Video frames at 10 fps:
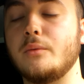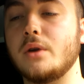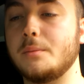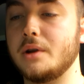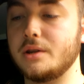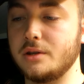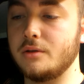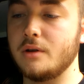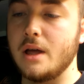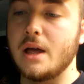And what I'm going to
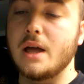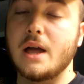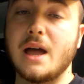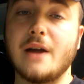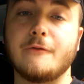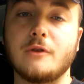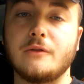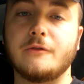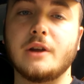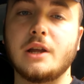do,
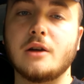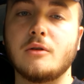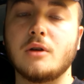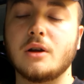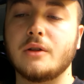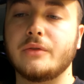every video